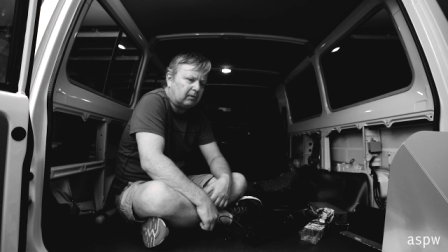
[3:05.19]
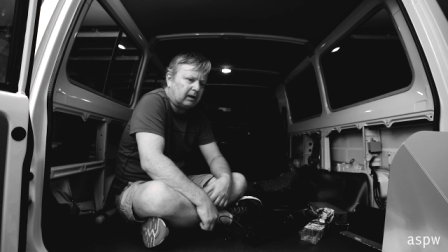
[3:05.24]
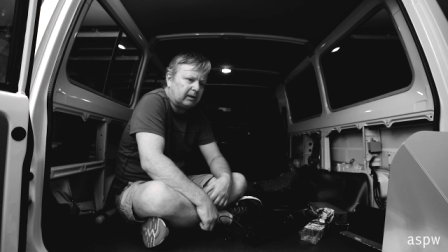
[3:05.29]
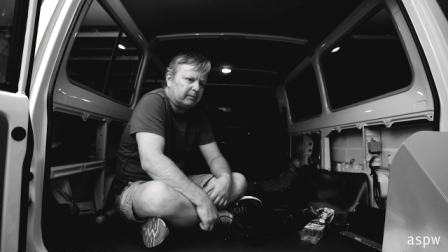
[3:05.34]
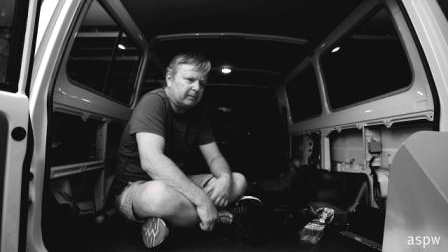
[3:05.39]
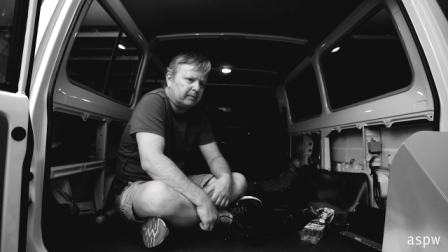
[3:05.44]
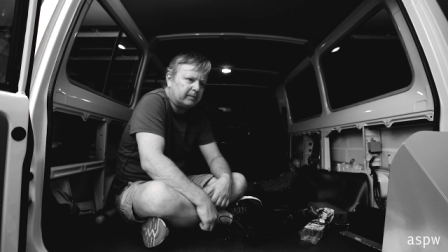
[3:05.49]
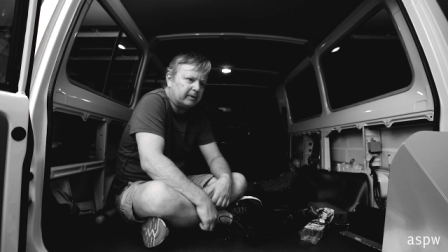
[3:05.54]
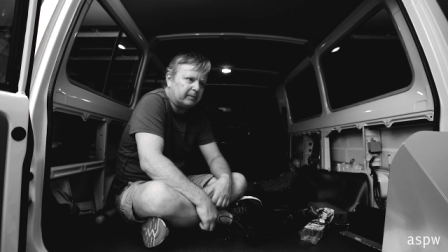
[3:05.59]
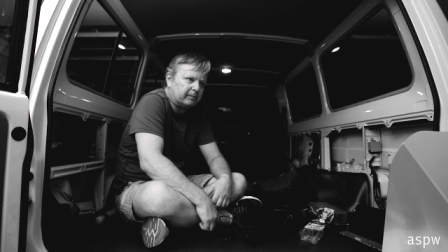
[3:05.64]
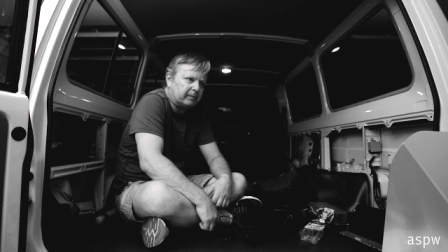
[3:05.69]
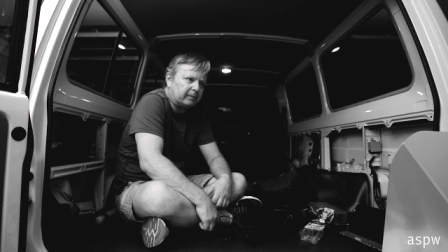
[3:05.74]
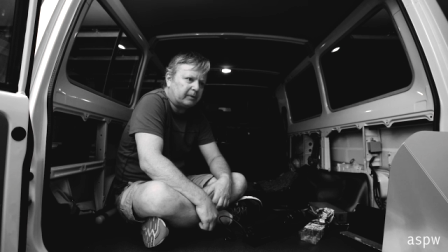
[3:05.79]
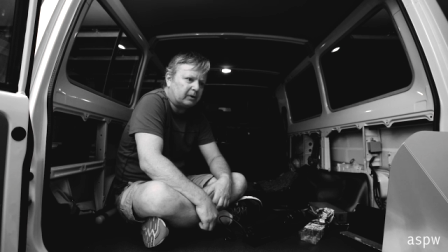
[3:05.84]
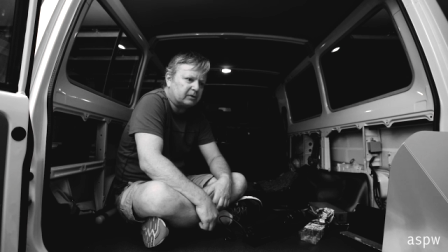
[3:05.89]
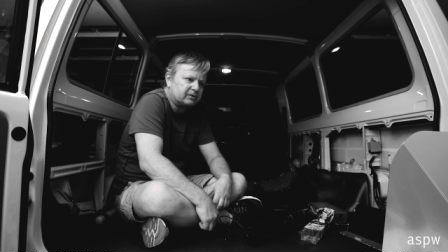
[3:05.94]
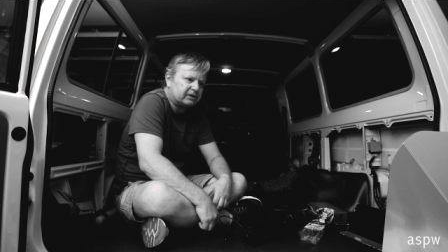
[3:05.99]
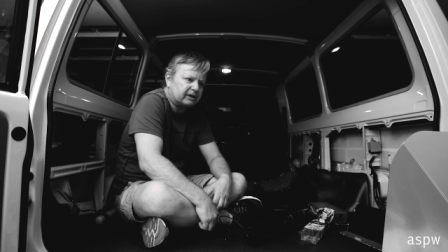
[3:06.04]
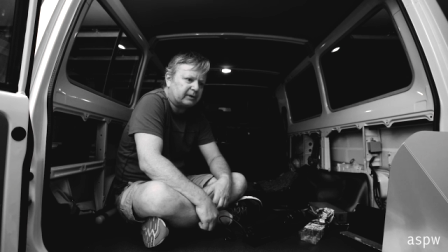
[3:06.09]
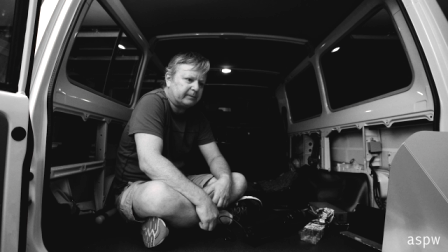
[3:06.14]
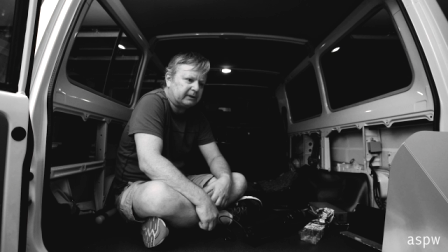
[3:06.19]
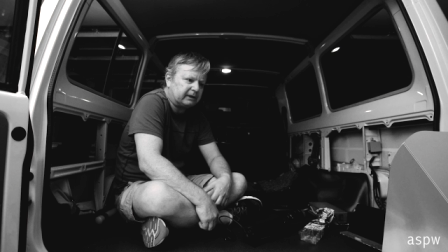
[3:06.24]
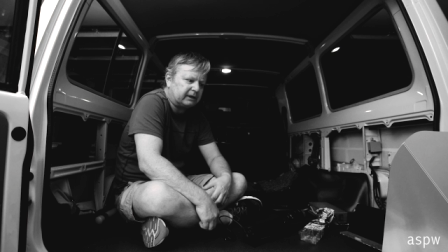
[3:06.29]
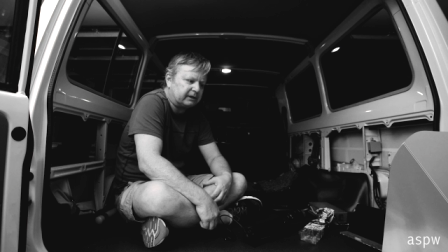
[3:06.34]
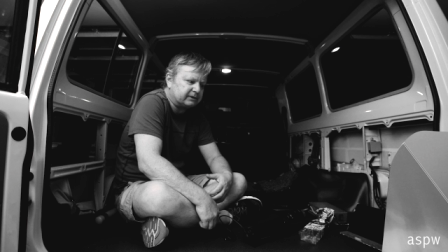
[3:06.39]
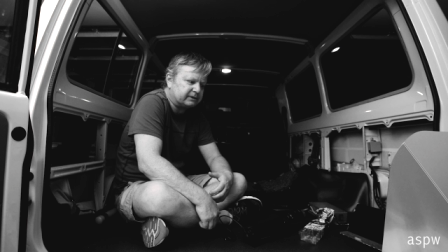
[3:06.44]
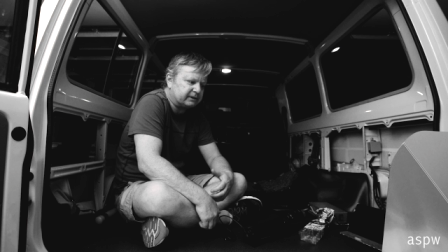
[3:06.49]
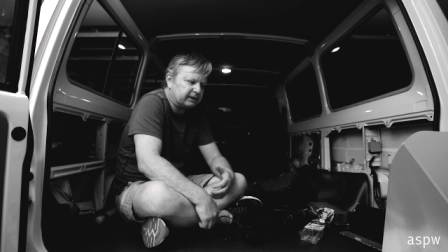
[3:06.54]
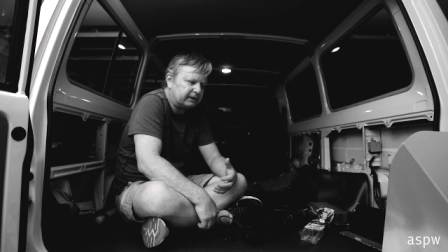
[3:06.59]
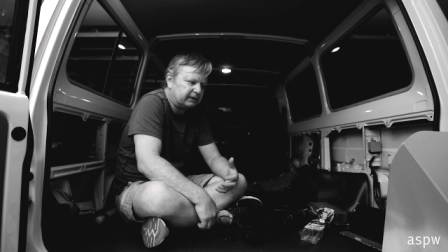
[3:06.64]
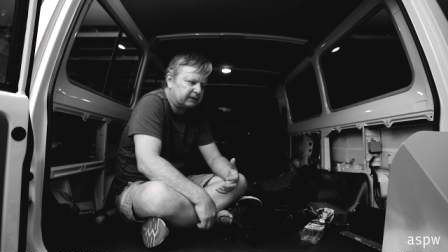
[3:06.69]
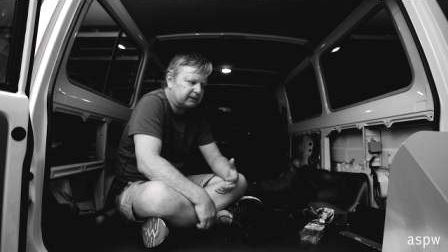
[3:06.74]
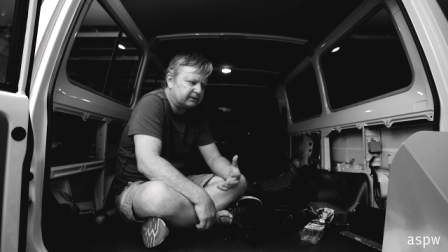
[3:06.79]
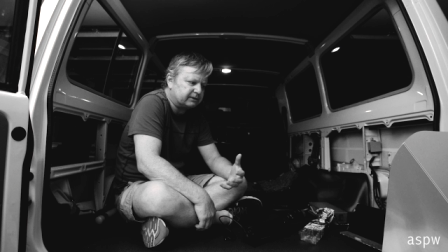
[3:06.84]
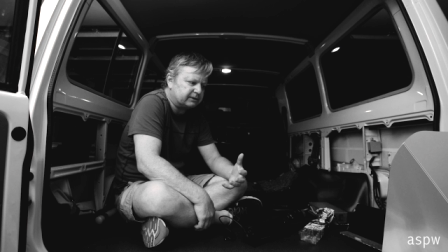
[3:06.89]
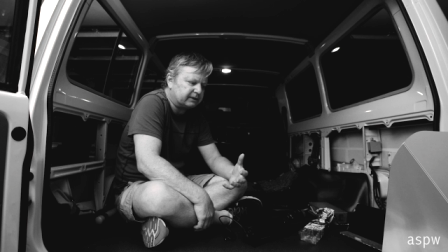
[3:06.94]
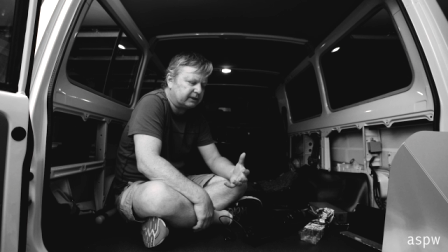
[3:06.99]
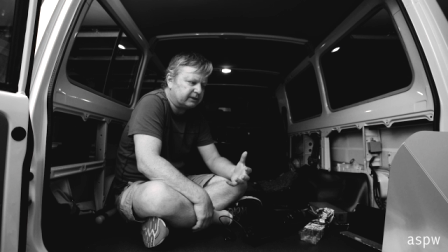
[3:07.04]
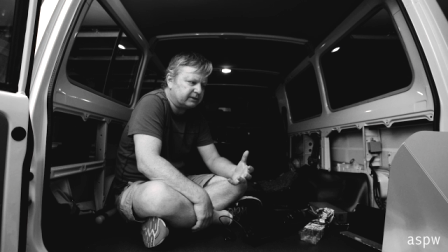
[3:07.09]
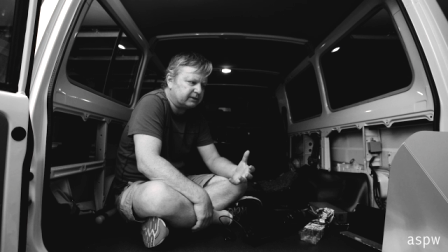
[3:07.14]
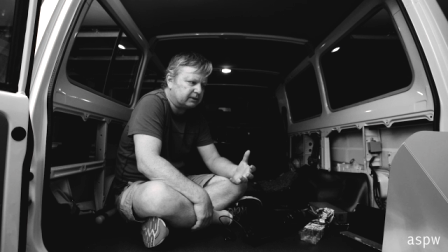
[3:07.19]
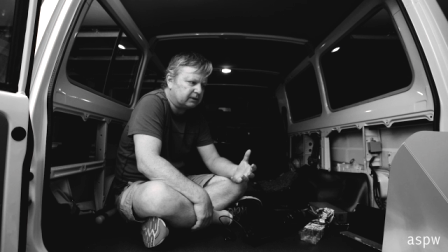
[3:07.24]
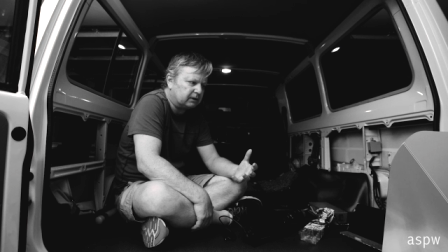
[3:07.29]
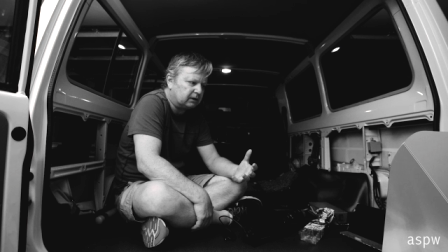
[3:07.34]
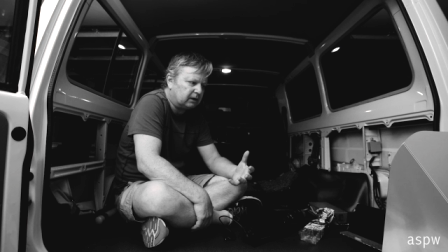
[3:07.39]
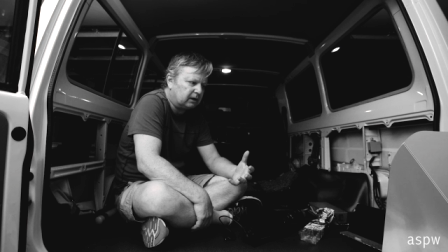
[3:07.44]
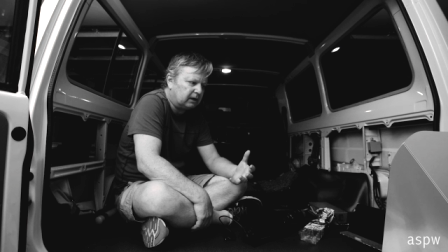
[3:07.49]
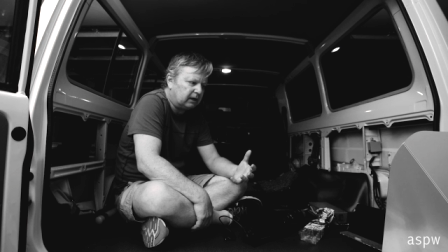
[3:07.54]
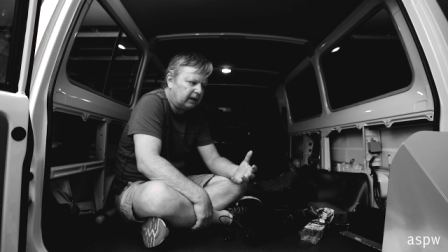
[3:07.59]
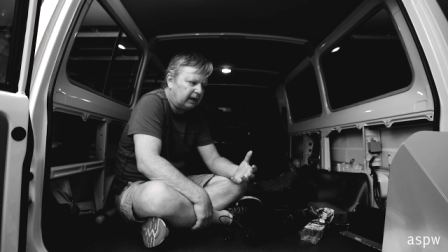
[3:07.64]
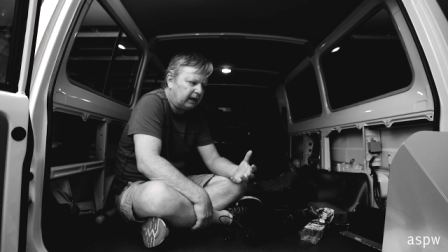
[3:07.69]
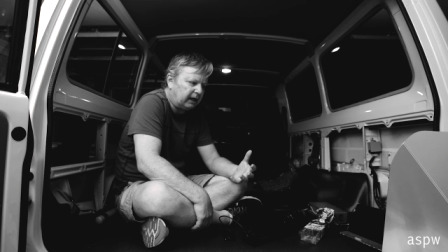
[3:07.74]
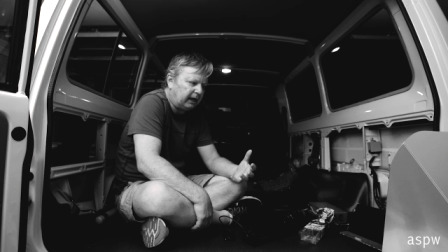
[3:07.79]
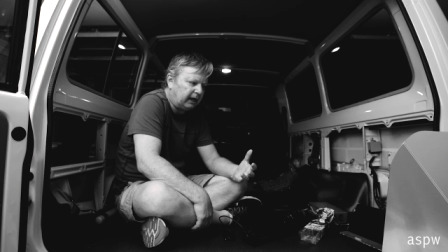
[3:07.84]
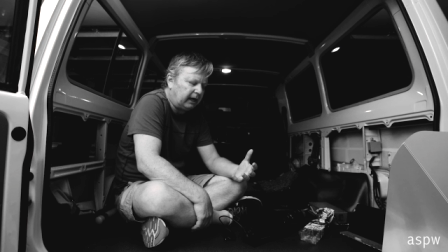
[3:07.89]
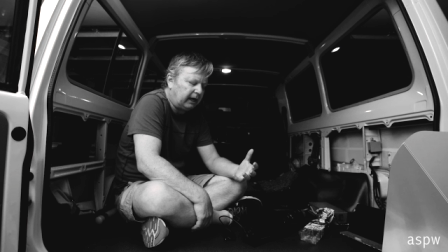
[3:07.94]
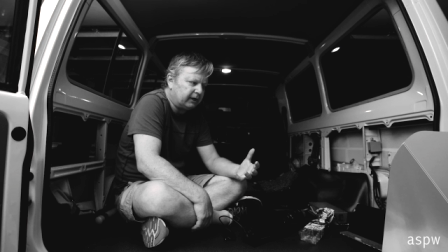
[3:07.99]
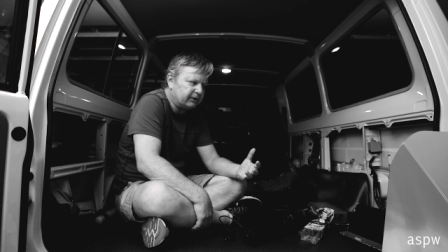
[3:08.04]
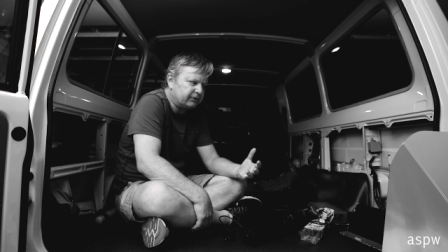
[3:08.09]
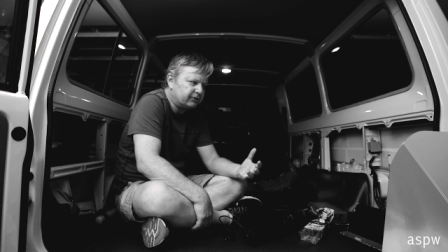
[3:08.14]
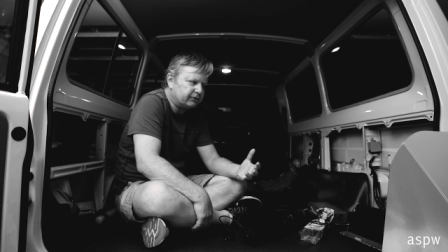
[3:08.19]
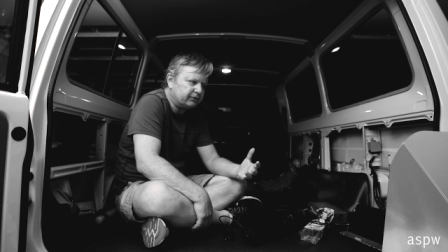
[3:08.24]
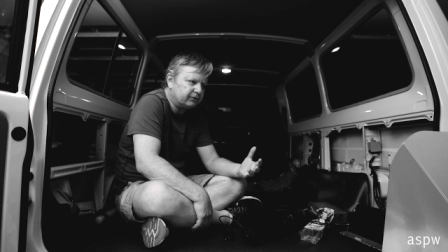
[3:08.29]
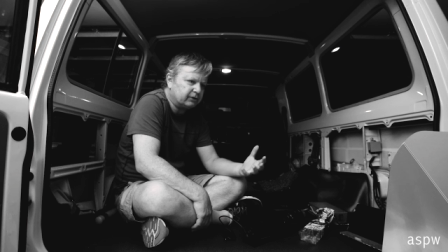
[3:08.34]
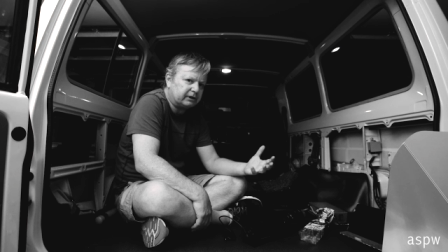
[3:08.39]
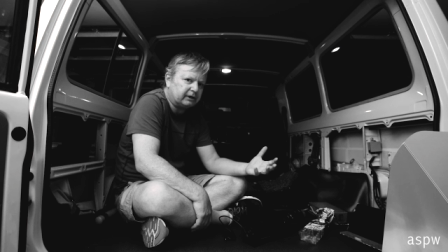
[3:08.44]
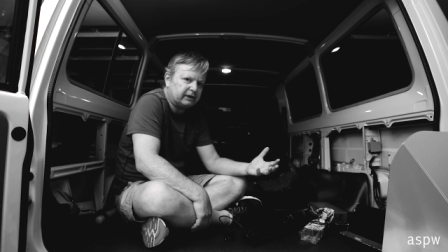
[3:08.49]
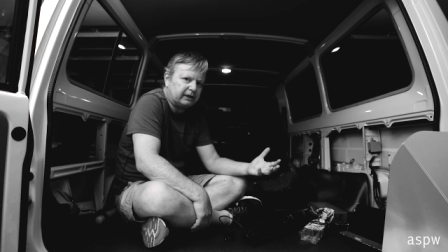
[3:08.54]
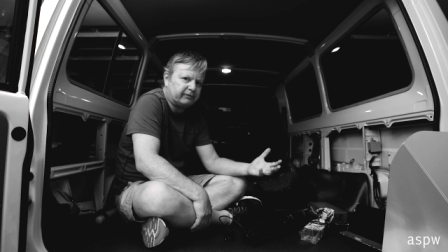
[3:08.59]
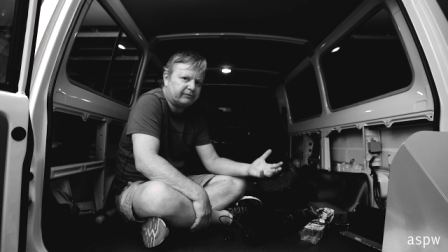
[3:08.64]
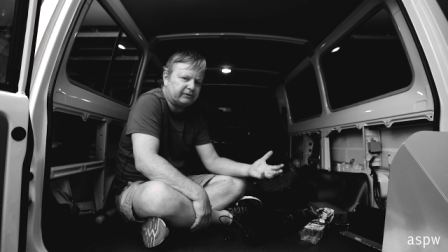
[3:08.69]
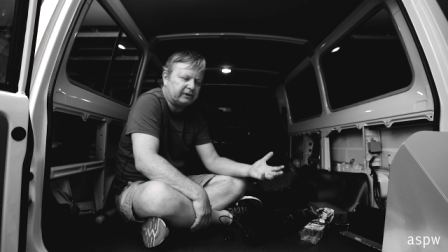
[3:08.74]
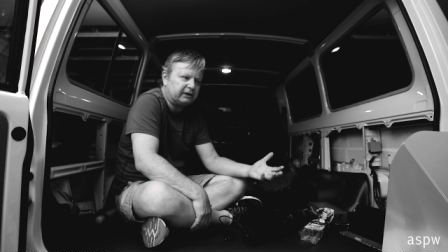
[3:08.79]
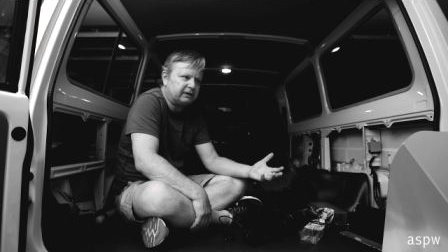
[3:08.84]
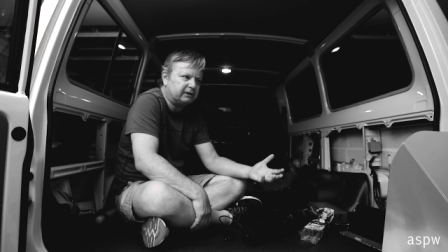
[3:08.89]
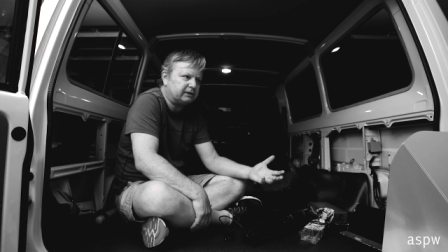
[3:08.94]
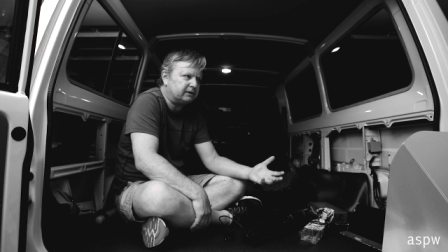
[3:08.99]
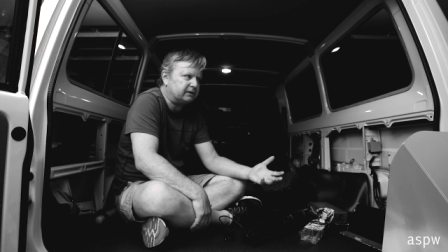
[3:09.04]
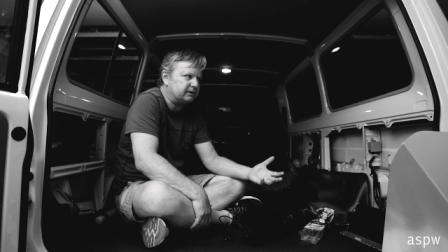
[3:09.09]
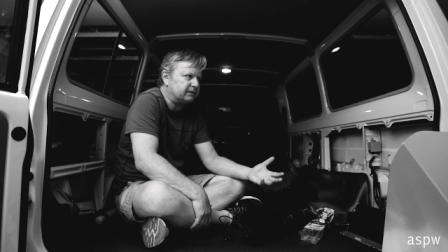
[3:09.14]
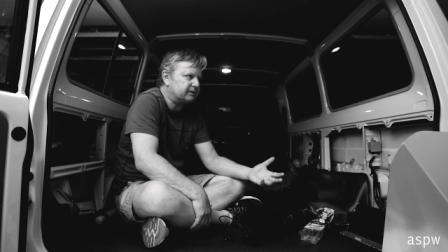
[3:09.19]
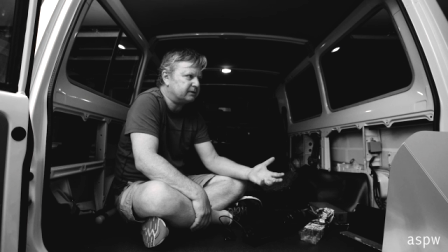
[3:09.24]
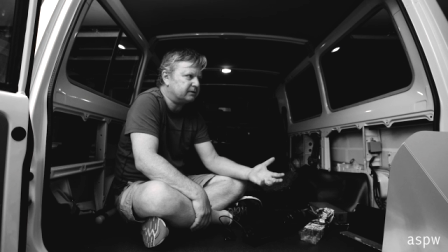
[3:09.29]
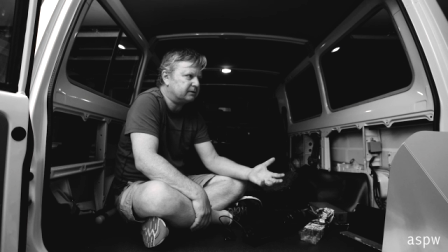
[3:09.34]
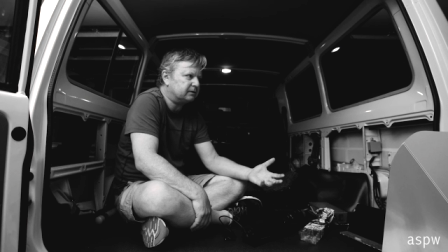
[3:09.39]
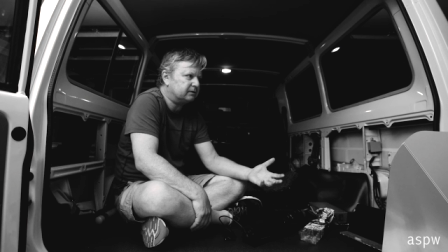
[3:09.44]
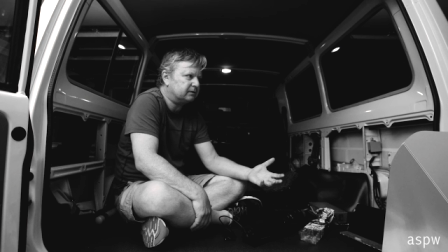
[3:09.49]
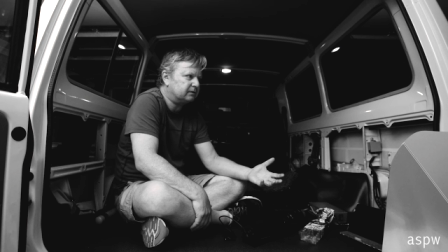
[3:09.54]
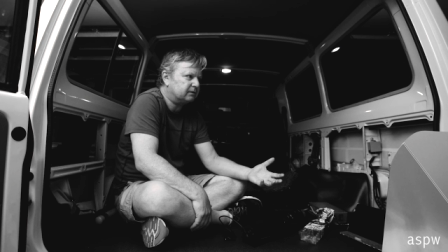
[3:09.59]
I remember my boss coming down saying says Andrew you're gonna have to edit this